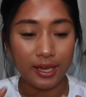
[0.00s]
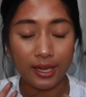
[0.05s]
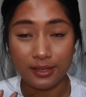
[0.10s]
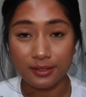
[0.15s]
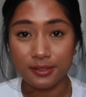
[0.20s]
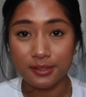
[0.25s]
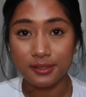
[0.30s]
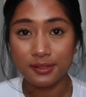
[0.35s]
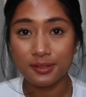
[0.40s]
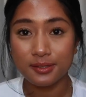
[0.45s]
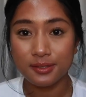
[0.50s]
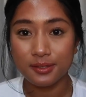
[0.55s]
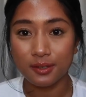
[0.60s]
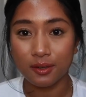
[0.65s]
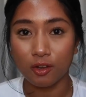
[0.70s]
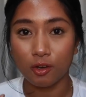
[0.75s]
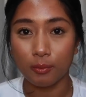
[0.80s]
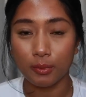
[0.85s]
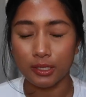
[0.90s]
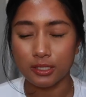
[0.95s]
acids
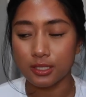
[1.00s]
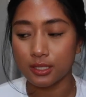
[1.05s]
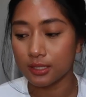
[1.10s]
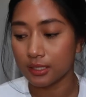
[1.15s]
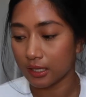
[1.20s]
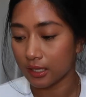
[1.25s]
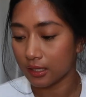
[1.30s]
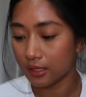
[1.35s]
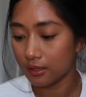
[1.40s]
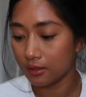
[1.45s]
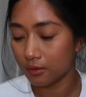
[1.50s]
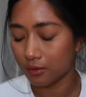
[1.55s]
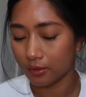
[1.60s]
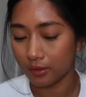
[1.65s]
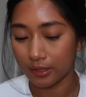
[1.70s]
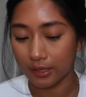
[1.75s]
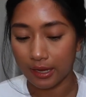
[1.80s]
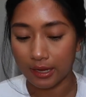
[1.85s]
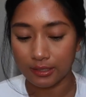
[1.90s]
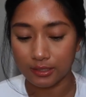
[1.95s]
on my skin, or
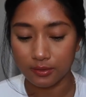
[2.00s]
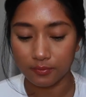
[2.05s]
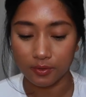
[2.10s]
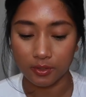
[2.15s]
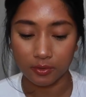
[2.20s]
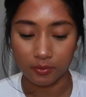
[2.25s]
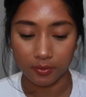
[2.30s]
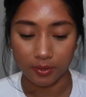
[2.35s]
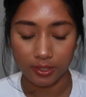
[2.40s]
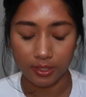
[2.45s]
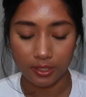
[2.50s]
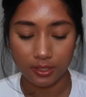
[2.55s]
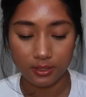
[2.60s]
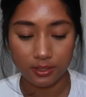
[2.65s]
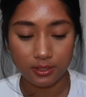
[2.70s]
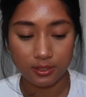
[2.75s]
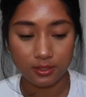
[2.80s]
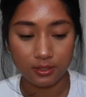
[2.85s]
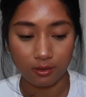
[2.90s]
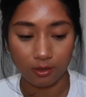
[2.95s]
like active
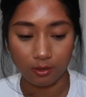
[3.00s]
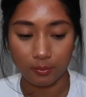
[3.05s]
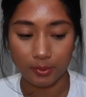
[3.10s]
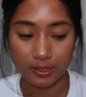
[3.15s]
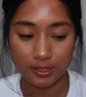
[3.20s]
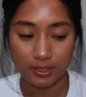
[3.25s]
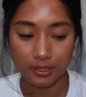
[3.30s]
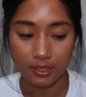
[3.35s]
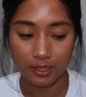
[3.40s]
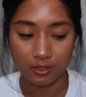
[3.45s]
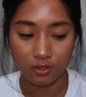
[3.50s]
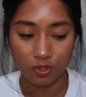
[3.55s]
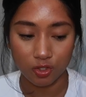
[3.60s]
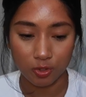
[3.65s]
ingredients on my skin,